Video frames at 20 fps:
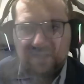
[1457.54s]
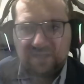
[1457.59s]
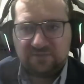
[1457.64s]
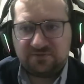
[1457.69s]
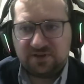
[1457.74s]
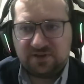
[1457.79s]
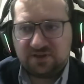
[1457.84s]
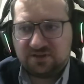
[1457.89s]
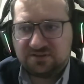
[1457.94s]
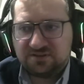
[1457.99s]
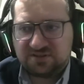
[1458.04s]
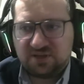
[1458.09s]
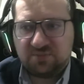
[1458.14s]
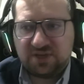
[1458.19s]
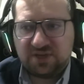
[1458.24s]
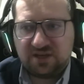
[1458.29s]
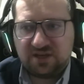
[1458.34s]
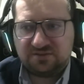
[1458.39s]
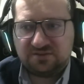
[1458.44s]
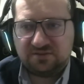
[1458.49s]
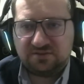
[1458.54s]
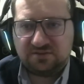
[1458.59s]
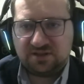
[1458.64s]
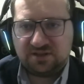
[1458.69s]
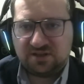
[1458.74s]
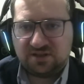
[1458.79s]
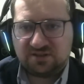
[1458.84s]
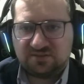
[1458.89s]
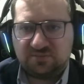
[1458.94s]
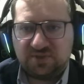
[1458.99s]
I think in some cases,
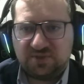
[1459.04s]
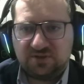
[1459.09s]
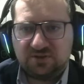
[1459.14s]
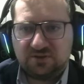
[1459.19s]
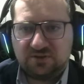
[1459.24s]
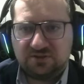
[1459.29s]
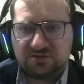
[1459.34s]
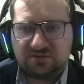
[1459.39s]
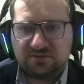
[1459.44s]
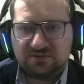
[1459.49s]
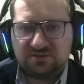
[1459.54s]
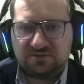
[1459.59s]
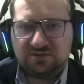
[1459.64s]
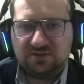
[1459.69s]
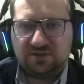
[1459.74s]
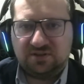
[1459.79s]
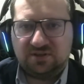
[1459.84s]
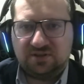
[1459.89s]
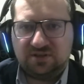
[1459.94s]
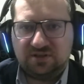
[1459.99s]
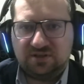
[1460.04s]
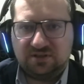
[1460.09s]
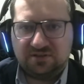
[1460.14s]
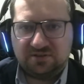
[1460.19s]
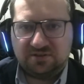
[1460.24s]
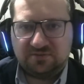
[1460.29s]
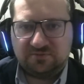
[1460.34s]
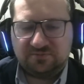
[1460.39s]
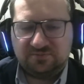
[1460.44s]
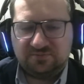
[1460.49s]
yes, because
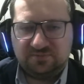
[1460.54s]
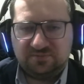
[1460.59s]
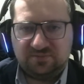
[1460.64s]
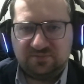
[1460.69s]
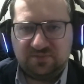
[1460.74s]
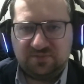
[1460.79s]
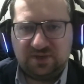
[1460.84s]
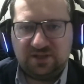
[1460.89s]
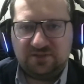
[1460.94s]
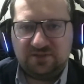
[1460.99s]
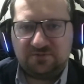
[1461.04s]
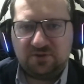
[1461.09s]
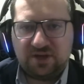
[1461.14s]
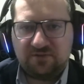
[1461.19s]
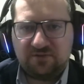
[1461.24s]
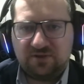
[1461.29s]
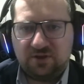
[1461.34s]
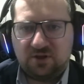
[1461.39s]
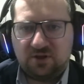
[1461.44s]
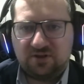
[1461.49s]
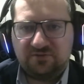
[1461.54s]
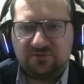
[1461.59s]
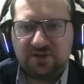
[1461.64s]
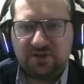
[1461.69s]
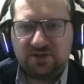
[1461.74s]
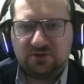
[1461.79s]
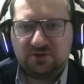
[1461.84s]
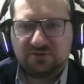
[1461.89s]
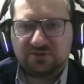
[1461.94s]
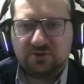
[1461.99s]
if you have a lot of
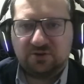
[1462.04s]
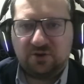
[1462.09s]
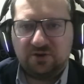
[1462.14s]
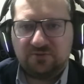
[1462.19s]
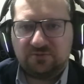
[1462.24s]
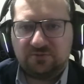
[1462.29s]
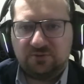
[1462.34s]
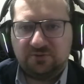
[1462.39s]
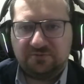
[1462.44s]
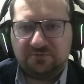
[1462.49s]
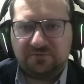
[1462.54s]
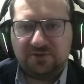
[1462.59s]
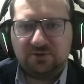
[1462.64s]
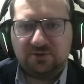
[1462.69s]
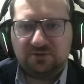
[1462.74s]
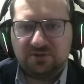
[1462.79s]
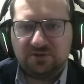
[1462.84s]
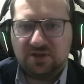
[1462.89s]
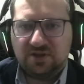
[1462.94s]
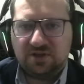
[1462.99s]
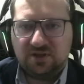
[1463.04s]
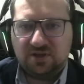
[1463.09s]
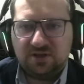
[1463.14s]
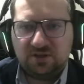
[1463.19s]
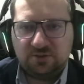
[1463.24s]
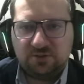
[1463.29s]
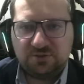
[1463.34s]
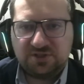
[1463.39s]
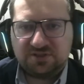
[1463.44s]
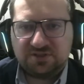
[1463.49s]
vehicles going through a field,
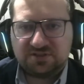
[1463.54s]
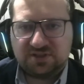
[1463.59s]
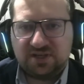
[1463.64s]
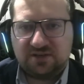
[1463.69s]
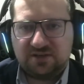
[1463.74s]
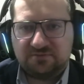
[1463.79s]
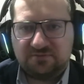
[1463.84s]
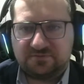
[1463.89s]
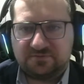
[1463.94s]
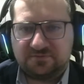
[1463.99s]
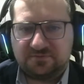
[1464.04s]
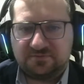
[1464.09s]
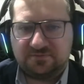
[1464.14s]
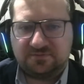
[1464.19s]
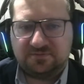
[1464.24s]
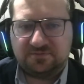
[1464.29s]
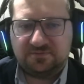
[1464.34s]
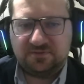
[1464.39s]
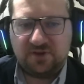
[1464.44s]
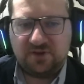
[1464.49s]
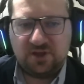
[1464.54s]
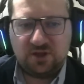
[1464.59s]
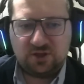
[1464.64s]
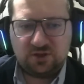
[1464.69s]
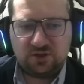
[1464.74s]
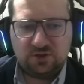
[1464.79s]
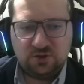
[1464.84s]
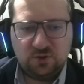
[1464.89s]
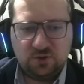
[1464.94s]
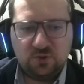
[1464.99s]
you just have
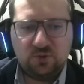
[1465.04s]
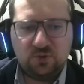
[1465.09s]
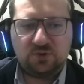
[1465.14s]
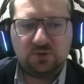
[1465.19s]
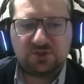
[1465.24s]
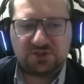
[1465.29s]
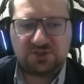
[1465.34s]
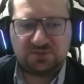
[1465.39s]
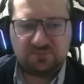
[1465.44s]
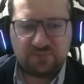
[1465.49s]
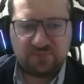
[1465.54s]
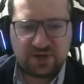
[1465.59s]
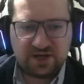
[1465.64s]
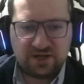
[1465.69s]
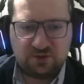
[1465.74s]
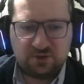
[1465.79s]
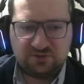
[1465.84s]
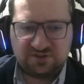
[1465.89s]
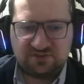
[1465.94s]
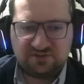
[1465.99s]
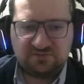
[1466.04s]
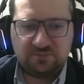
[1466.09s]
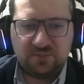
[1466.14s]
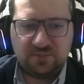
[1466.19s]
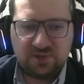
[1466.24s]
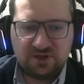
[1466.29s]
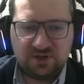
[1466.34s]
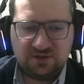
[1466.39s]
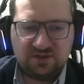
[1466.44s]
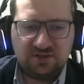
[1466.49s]
huge piles of
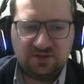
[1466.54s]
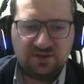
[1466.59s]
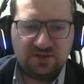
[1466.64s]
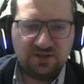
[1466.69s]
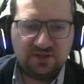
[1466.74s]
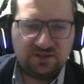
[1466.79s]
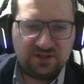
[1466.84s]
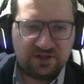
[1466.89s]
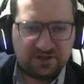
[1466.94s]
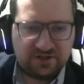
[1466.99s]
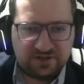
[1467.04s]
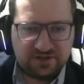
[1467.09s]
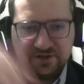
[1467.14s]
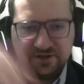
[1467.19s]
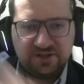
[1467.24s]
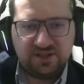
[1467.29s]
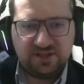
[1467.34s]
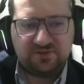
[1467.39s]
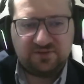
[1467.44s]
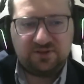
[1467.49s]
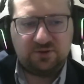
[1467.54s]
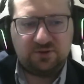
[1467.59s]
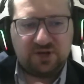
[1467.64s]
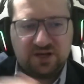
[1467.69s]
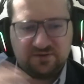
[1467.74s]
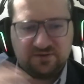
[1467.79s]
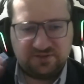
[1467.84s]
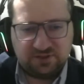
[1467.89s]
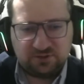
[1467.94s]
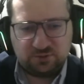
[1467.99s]
mud that are uneven. You
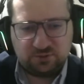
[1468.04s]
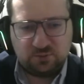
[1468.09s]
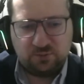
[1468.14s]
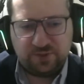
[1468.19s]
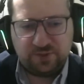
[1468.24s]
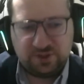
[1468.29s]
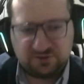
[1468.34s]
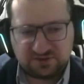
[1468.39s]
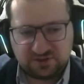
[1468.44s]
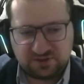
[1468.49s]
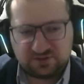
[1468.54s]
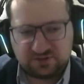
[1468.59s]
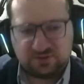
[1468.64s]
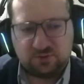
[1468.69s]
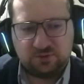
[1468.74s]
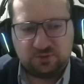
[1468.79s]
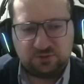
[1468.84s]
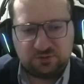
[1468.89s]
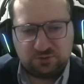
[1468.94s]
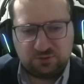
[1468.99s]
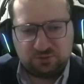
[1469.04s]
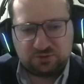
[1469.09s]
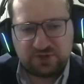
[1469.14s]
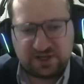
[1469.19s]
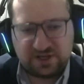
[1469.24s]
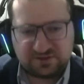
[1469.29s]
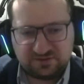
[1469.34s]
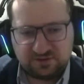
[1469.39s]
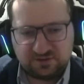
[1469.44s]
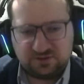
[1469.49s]
have the two wheels or two
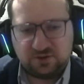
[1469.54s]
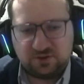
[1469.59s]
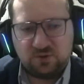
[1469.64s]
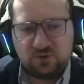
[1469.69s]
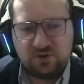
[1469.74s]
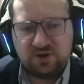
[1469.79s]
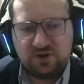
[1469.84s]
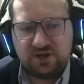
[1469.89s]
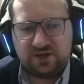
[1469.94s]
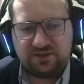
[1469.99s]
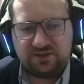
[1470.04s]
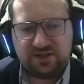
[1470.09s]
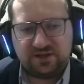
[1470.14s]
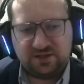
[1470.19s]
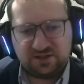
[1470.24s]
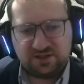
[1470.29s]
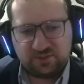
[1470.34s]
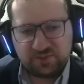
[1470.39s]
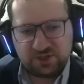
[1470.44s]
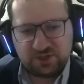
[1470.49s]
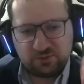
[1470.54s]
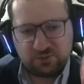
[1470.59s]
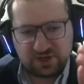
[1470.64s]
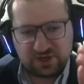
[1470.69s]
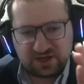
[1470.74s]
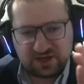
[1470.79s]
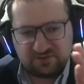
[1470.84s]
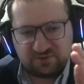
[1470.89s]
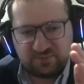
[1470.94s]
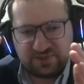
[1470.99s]
tracks that go, and then in the middle you
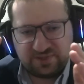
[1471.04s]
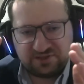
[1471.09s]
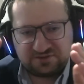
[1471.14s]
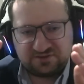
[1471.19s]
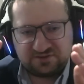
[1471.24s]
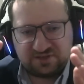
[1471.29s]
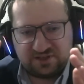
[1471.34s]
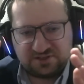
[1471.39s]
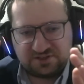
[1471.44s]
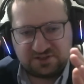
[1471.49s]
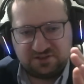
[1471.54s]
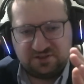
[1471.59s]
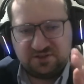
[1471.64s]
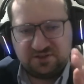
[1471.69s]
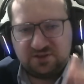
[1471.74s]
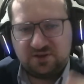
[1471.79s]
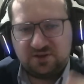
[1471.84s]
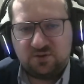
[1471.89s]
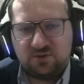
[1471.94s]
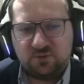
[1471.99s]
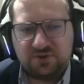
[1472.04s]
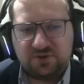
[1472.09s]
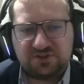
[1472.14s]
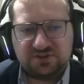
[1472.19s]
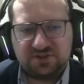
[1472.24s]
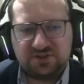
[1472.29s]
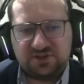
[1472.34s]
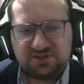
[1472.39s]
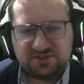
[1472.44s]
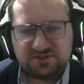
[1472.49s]
have a big section which
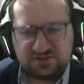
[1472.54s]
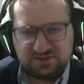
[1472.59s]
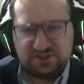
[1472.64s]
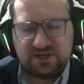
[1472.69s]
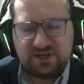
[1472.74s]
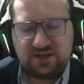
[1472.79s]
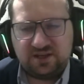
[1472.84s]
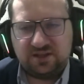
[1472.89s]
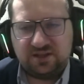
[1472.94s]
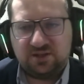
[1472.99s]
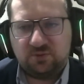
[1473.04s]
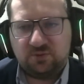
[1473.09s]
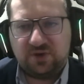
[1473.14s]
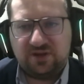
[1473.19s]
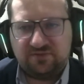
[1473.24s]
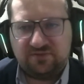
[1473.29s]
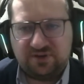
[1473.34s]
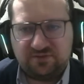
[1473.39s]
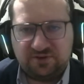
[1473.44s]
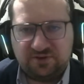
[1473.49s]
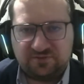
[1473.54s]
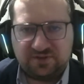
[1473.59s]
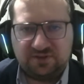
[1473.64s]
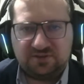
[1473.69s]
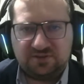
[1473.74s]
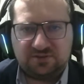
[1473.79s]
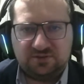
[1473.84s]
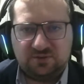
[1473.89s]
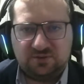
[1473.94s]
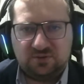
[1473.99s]
starts getting in the way of everything.
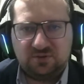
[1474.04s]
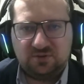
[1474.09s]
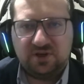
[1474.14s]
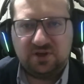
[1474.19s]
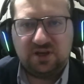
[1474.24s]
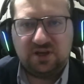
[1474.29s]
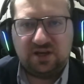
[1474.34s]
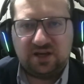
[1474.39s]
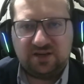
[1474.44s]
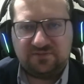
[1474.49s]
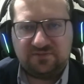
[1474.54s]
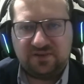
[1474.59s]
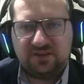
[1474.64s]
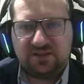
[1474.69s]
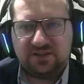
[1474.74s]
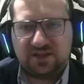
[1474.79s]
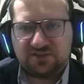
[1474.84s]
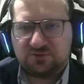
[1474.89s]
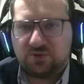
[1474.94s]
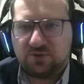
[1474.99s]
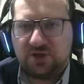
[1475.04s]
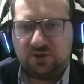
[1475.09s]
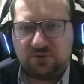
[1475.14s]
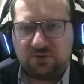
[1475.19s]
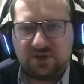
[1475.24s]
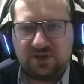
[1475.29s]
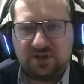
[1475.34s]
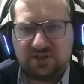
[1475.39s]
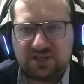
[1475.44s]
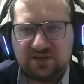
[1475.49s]
So I think that's why you
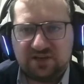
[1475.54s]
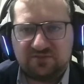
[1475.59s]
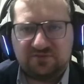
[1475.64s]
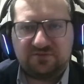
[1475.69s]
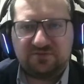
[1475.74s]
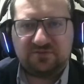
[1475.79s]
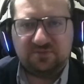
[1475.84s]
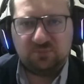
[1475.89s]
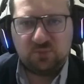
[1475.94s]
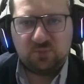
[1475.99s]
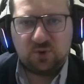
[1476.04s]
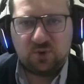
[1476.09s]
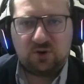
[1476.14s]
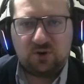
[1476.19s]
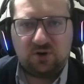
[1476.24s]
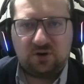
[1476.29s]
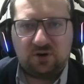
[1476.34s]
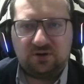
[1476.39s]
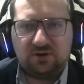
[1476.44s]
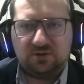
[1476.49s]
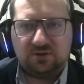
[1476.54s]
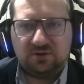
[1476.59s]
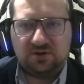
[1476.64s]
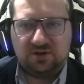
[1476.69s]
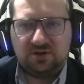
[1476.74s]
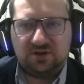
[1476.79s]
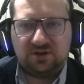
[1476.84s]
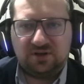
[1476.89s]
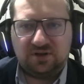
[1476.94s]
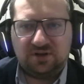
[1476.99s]
can't have more
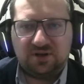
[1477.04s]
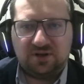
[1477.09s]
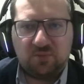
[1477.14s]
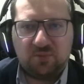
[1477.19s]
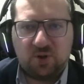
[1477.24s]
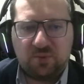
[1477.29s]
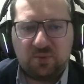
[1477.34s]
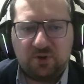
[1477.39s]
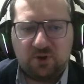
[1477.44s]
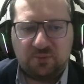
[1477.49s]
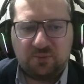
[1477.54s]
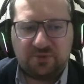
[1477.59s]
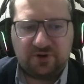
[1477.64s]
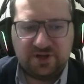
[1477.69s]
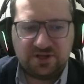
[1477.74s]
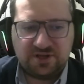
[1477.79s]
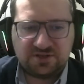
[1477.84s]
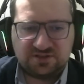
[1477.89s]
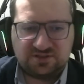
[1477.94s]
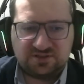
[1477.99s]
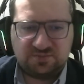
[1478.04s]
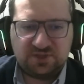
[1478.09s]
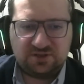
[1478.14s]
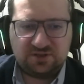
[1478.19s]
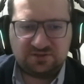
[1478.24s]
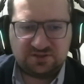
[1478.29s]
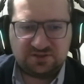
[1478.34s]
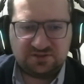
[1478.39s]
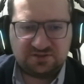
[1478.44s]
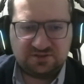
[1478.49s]
mobile operations,
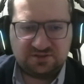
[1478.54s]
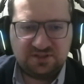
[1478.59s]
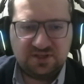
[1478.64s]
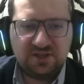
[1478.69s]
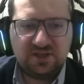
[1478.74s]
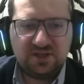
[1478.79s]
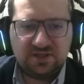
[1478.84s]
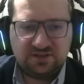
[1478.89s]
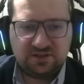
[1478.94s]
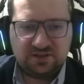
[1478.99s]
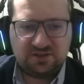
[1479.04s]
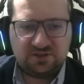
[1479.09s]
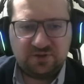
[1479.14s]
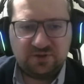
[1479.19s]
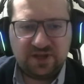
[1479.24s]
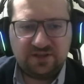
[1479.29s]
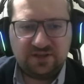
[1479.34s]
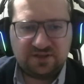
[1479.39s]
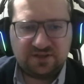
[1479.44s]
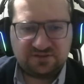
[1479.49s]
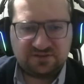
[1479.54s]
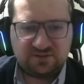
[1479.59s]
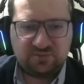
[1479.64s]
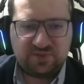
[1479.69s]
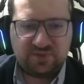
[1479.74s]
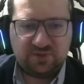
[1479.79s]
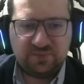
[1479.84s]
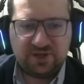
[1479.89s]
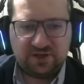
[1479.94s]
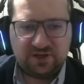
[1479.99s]
because just the terrain doesn't
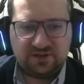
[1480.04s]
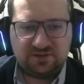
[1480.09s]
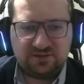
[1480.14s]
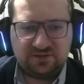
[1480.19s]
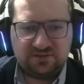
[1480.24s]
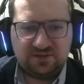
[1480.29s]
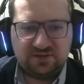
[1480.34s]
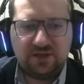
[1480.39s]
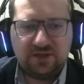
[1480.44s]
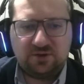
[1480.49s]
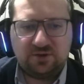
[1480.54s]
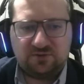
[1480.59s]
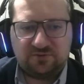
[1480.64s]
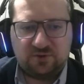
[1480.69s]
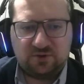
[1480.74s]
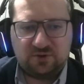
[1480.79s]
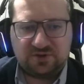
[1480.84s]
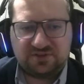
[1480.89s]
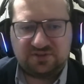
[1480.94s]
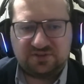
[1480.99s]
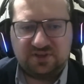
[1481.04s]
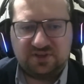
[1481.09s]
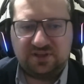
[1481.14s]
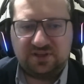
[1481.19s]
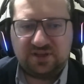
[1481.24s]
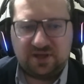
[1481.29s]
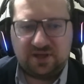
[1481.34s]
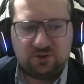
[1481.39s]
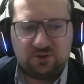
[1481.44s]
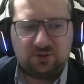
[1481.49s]
permit it, and you're focusing
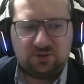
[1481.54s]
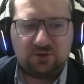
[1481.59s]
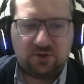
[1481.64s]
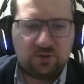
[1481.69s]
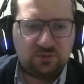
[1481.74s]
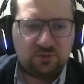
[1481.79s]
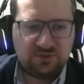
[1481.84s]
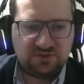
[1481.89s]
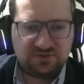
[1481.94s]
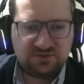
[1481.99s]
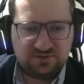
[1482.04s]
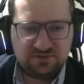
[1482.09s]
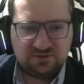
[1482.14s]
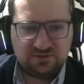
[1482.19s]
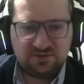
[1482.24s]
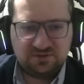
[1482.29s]
again on roads.